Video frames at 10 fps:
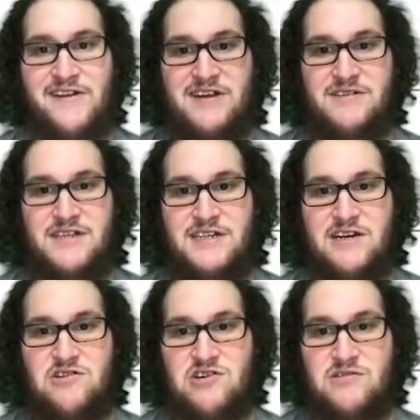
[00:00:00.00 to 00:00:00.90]
here's the
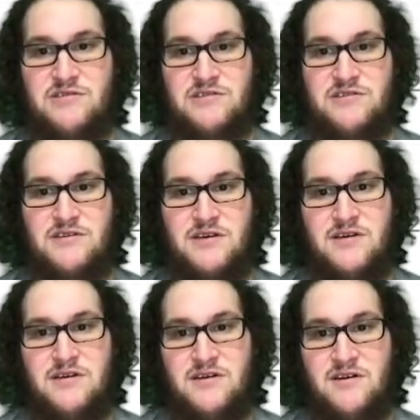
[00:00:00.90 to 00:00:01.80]
Dow Jones
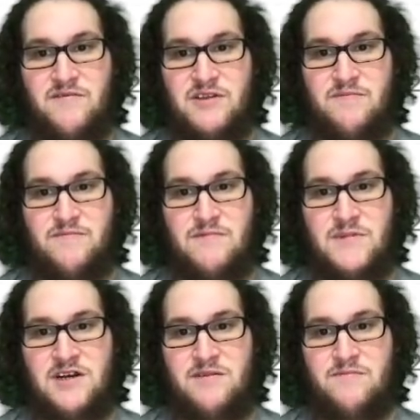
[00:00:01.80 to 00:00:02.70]
over the
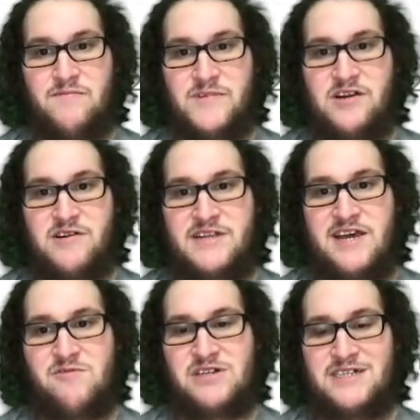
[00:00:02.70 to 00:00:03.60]
year to
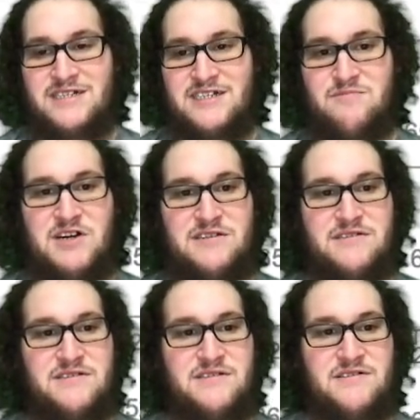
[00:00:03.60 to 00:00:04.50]
date, which is like 6
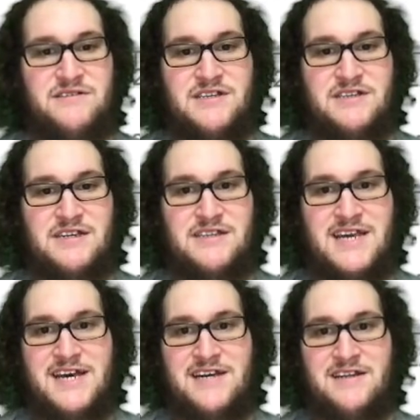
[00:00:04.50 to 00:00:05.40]
months. You see it's like
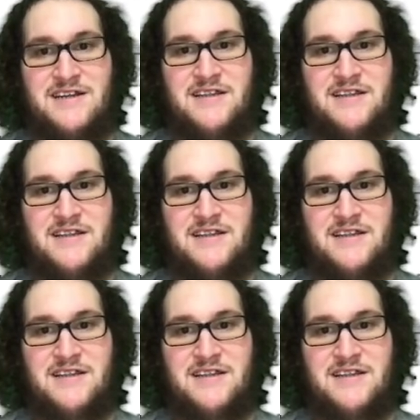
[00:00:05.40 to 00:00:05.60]
that, and then